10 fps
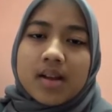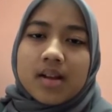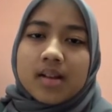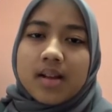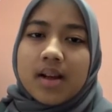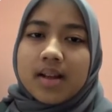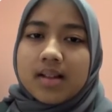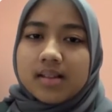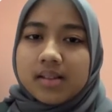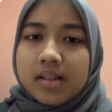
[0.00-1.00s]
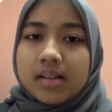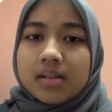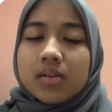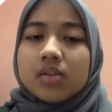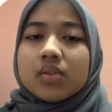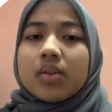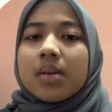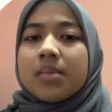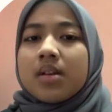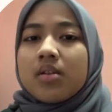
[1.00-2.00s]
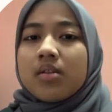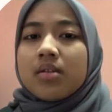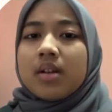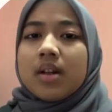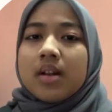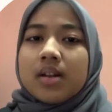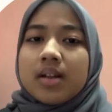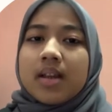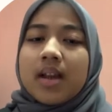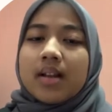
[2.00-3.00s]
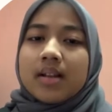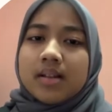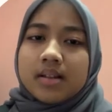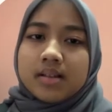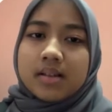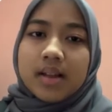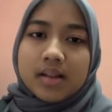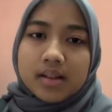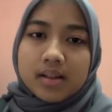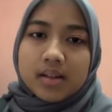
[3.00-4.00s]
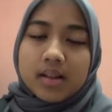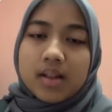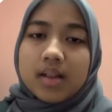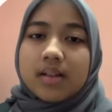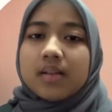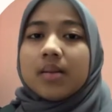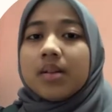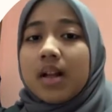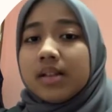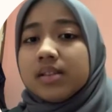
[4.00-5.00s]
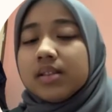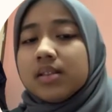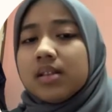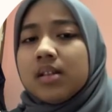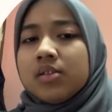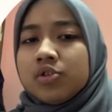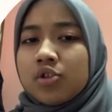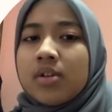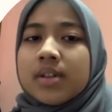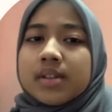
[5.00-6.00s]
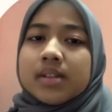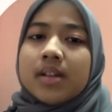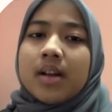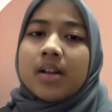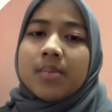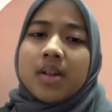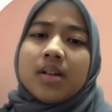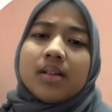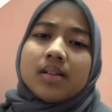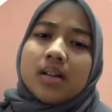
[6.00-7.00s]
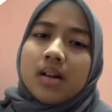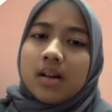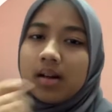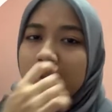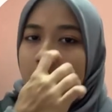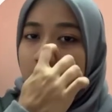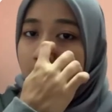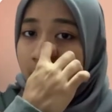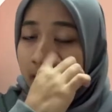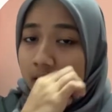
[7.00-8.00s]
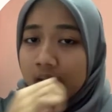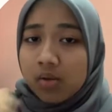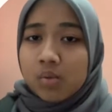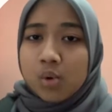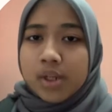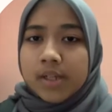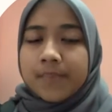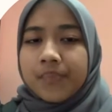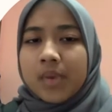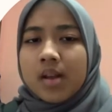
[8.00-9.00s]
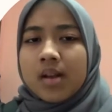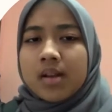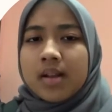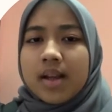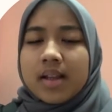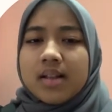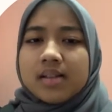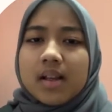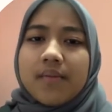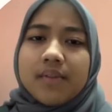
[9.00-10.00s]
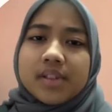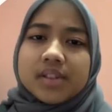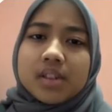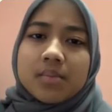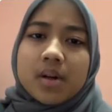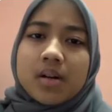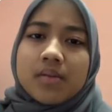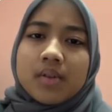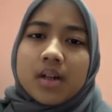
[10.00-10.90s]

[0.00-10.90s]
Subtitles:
The Achilles tendon also can be called a calcaneal tendon. It is the largest, strongest, and the biggest tendon in our body. The Achilles average about